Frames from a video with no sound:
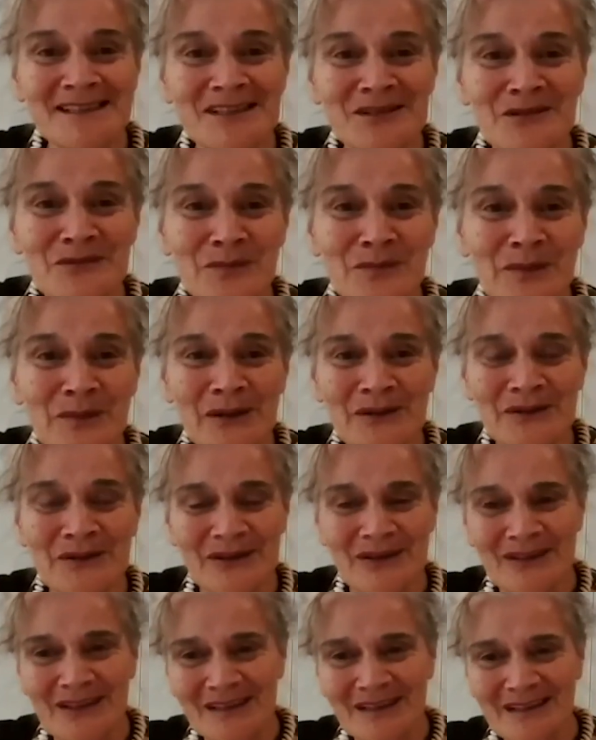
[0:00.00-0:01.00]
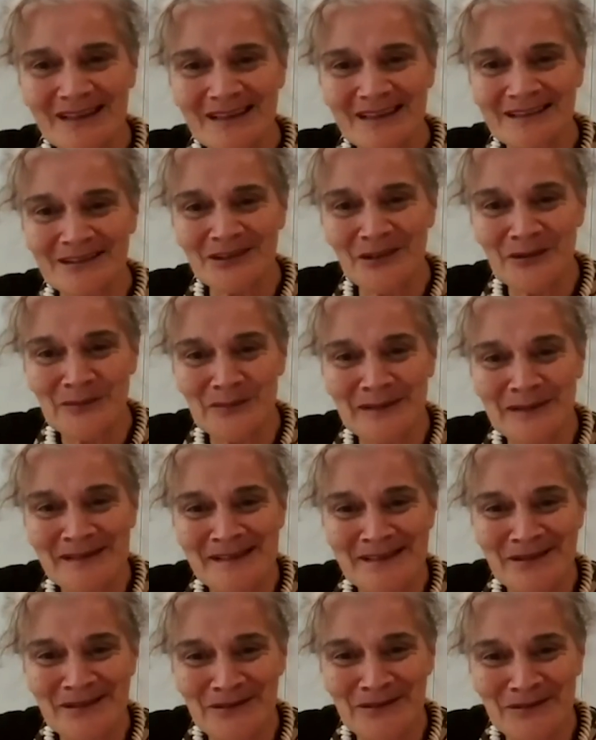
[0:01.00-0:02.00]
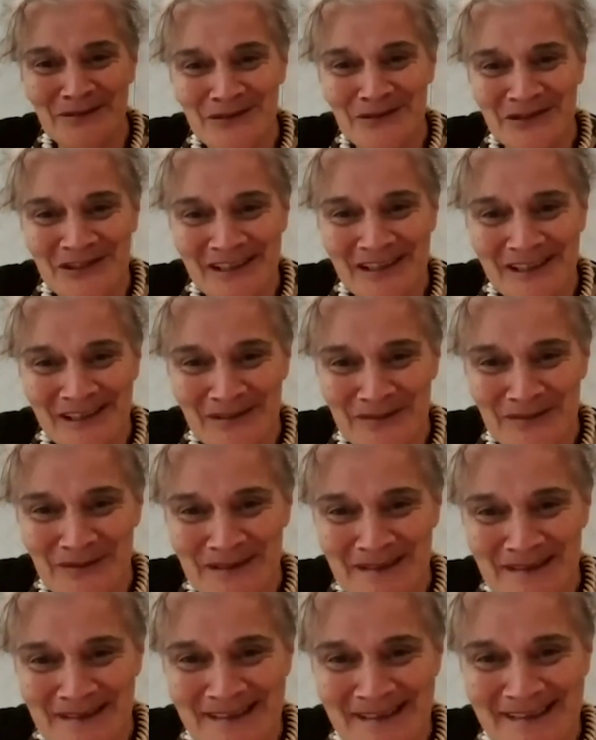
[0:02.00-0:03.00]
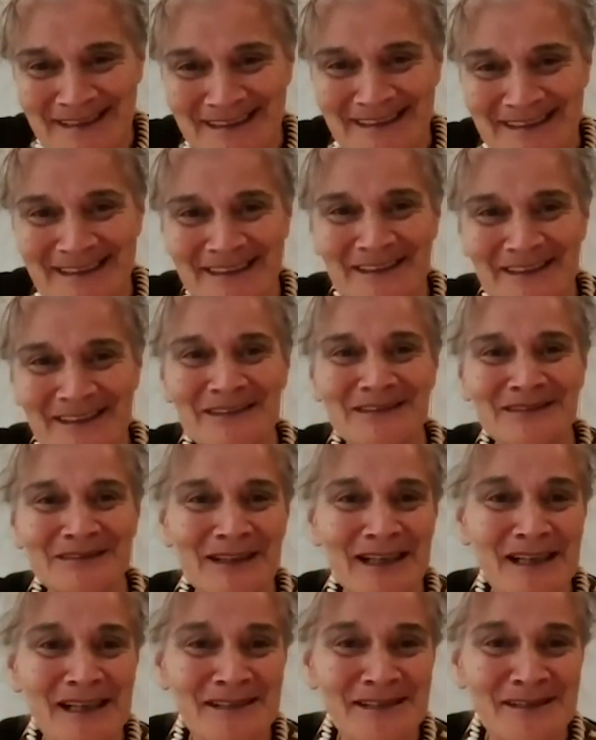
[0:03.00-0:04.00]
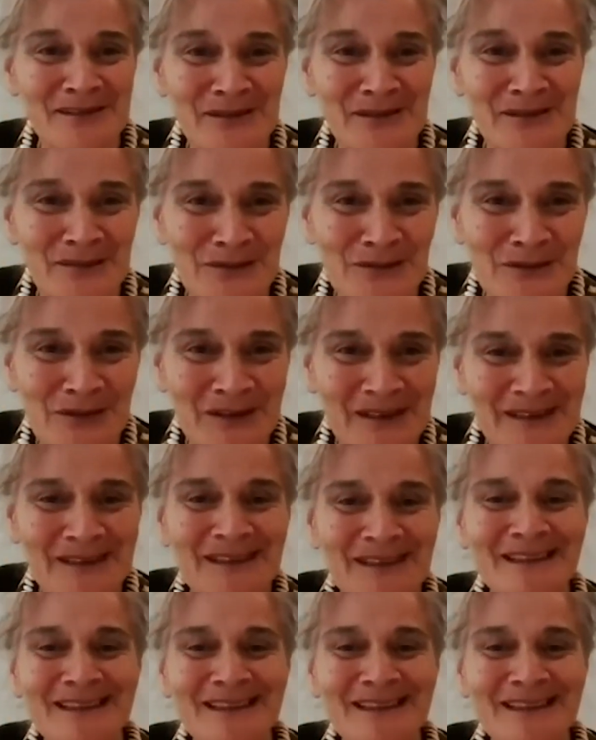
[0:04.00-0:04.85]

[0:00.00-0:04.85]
to you both, and God bless your future efforts. Yeah. Whāsoi fua.